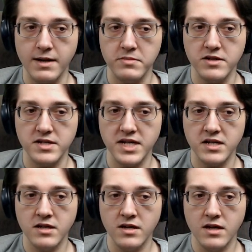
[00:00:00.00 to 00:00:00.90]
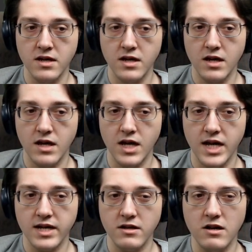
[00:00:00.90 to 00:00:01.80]
that building.
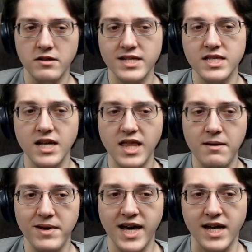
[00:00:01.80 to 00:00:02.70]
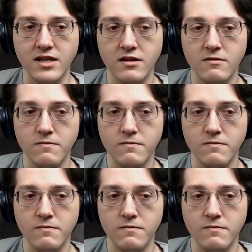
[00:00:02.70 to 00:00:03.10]
Uh, oh, that's not that bad.